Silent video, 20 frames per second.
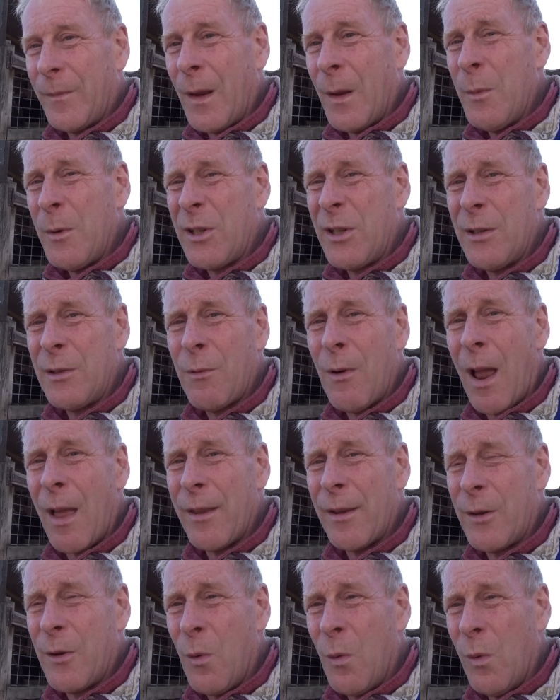Which is
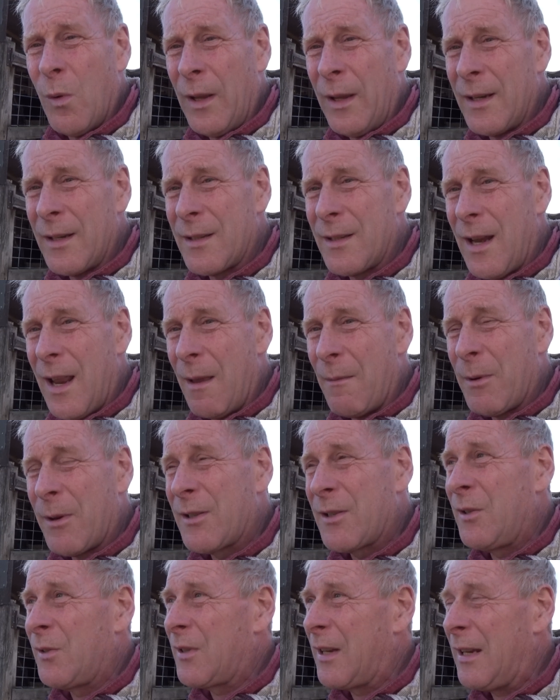rather galling, isn't it?
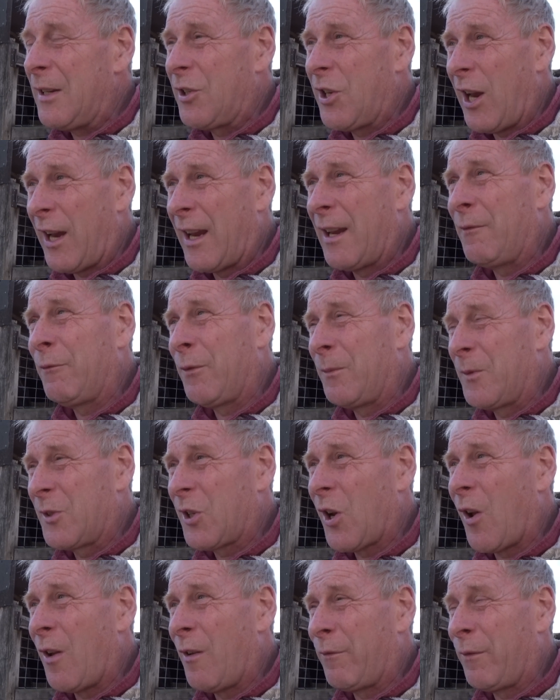Because you see chicken from
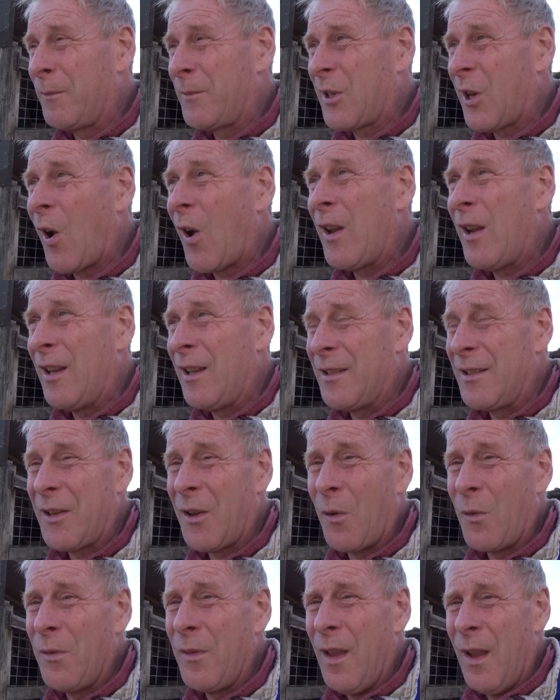Thailand
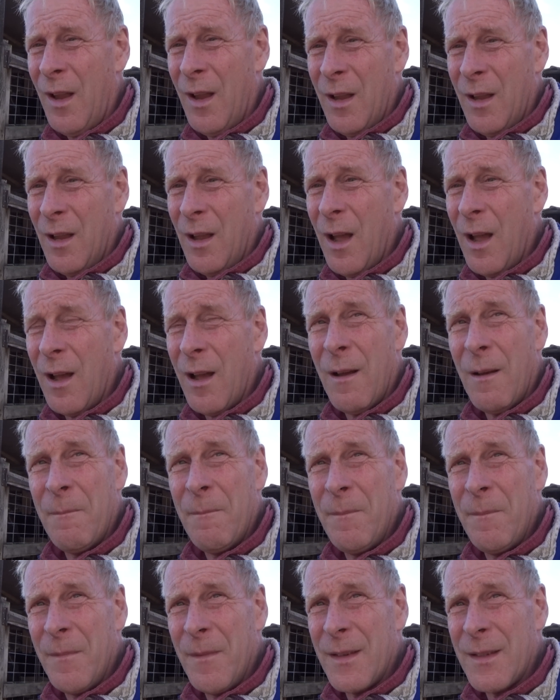on
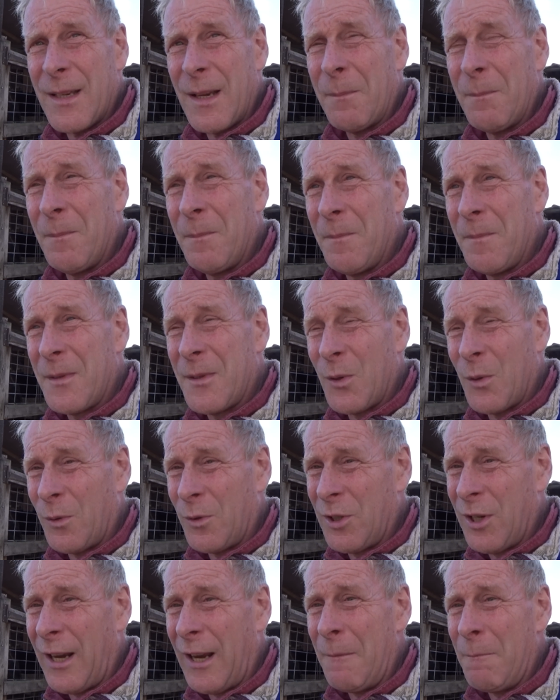some sort of
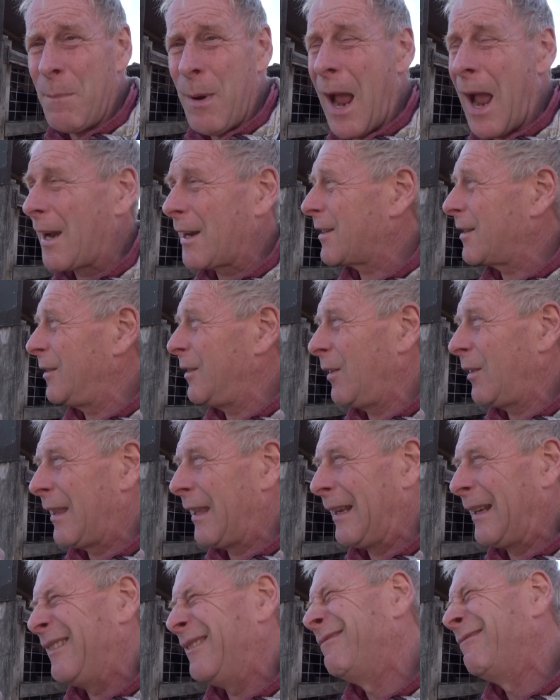chicken packs, and you
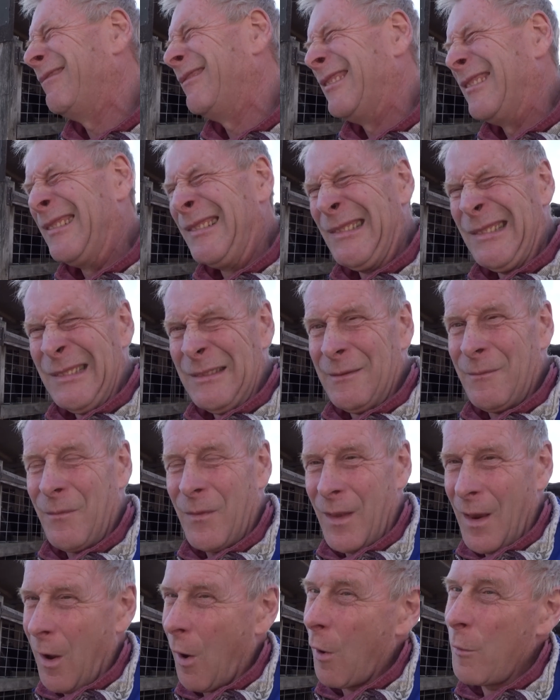think,
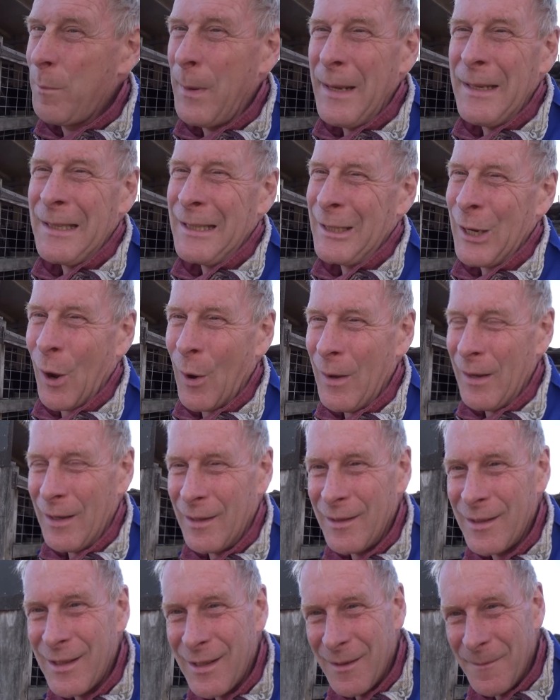I've been to
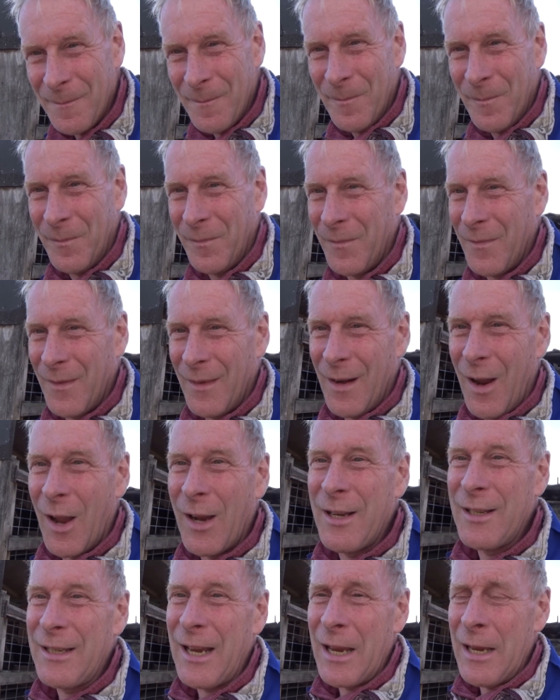Thailand. I
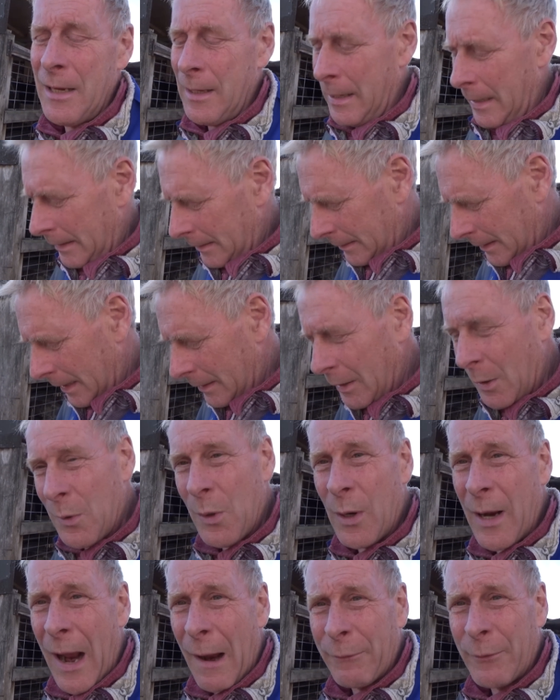can tell you this, they don't
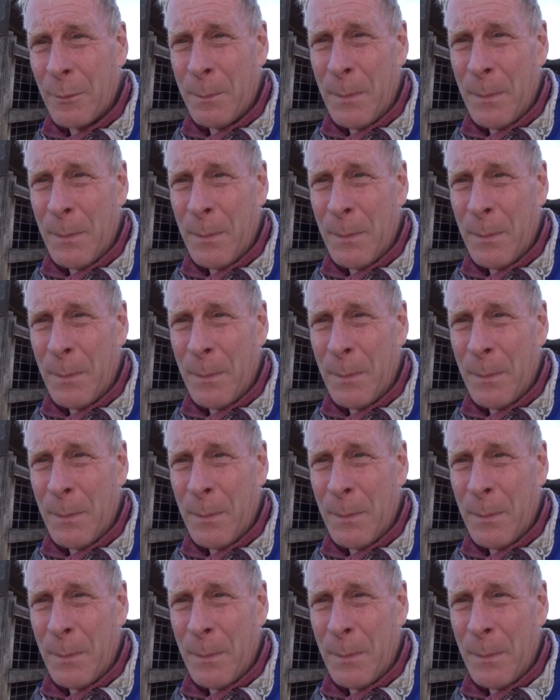look after